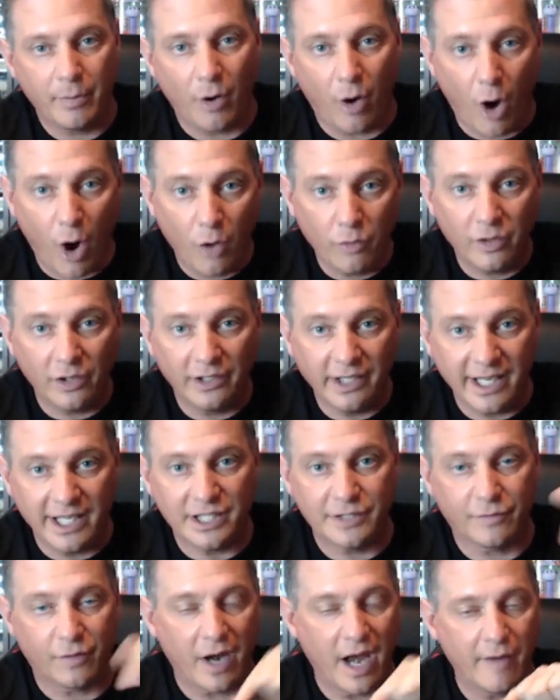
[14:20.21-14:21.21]
All the links
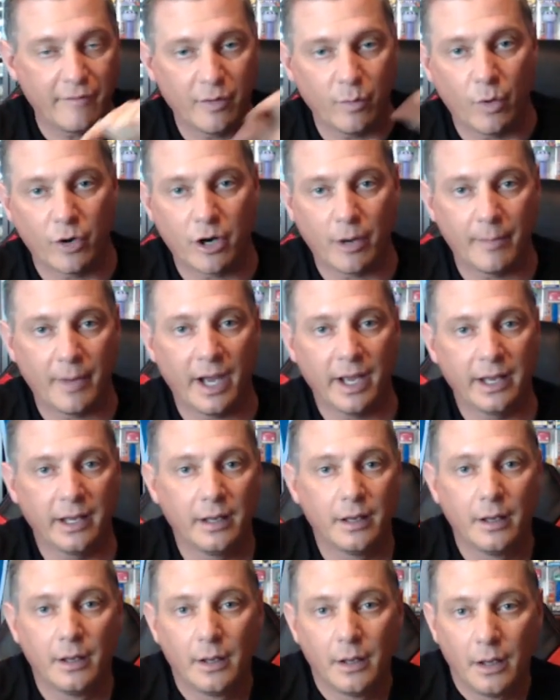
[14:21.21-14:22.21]
for everyone on my
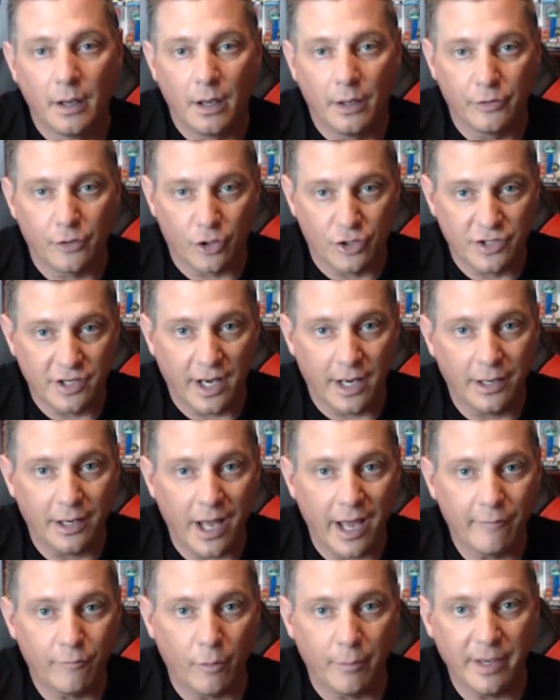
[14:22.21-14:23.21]
Thursday Night Live
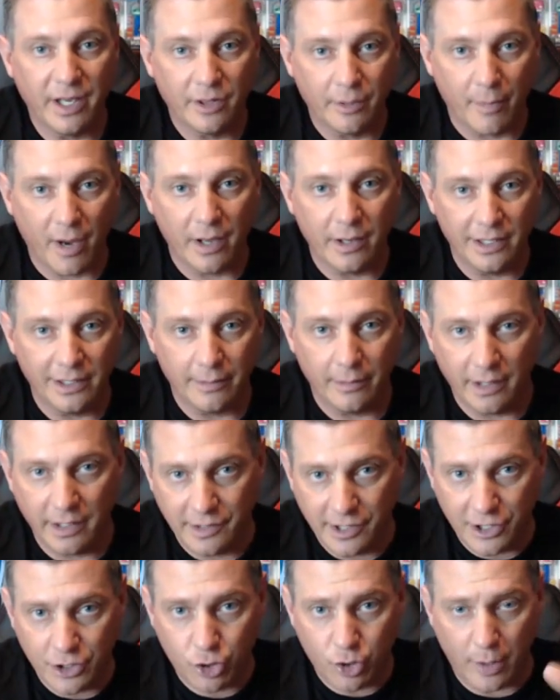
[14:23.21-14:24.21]
will be in the
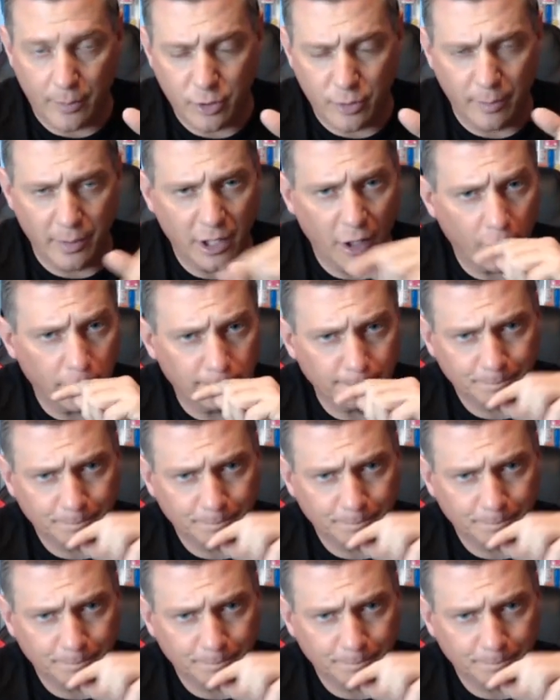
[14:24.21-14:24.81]
description below.